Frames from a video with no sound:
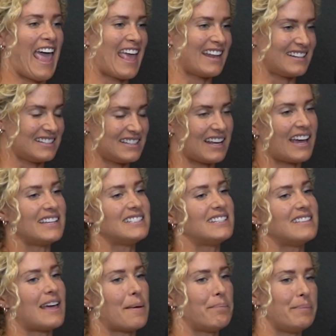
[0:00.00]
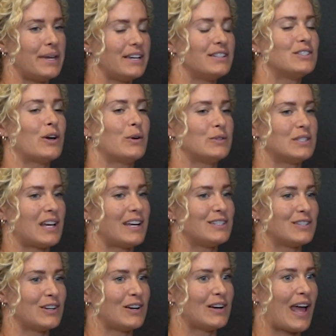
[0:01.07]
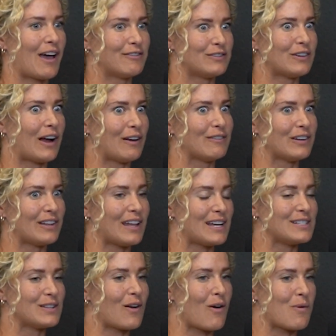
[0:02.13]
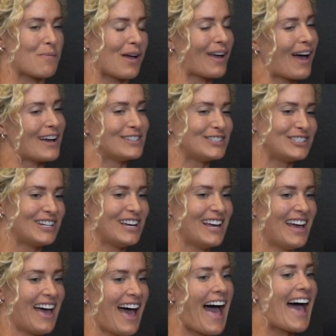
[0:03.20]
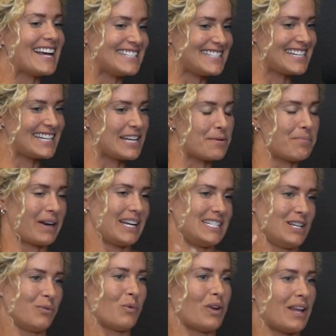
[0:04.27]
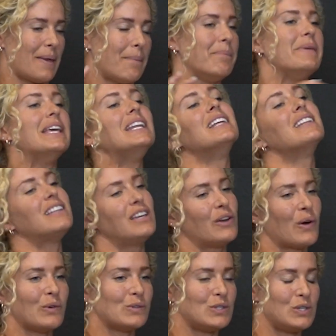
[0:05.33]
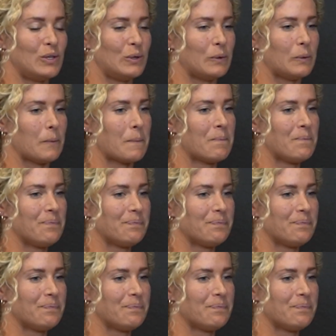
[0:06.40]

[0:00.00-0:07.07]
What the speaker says: And I did that big toe side turn after I realized, oh my gosh, I did it. But I didn't want to immediately go to,